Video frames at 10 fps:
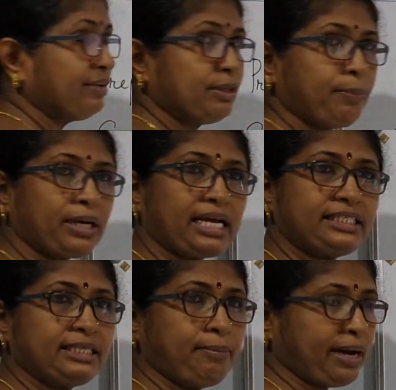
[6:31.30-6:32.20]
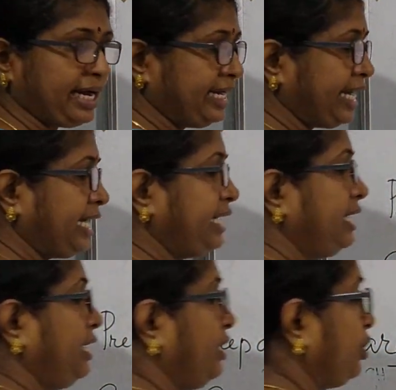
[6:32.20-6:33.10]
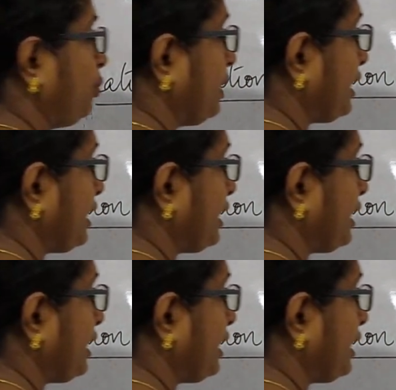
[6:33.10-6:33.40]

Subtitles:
with the potassium iodide, you